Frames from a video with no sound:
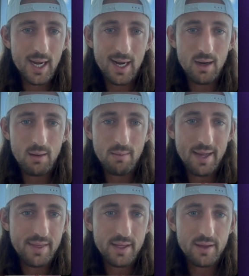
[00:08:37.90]
I
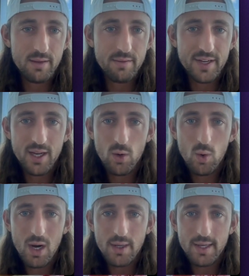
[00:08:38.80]
think the video
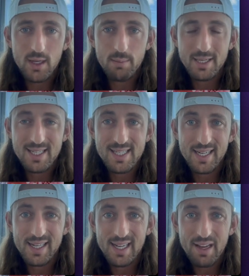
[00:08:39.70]
quality could be
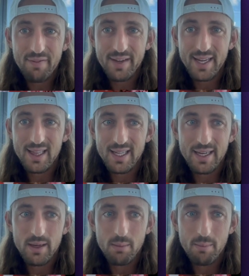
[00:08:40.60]

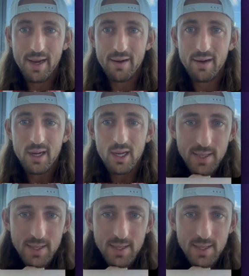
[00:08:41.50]
significantly better.